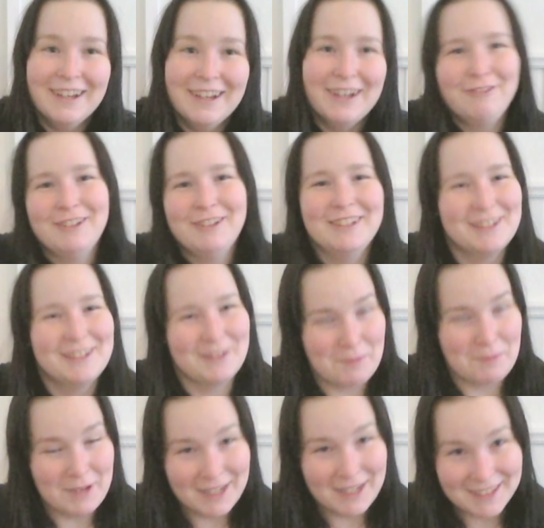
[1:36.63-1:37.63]
a finished
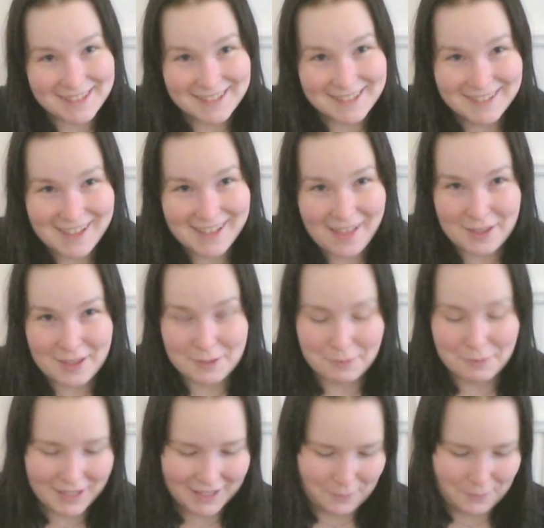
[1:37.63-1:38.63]
object this
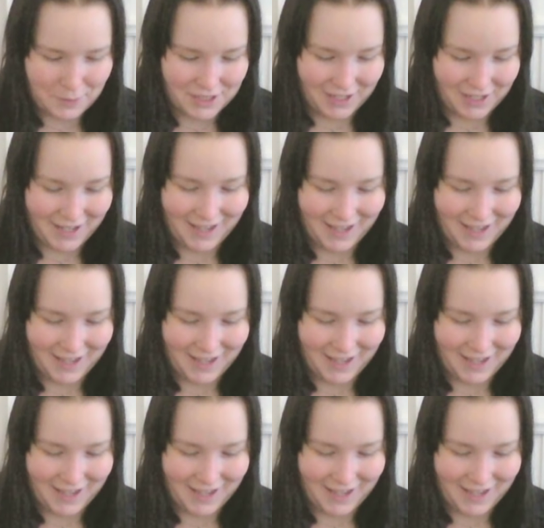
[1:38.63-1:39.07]
week, which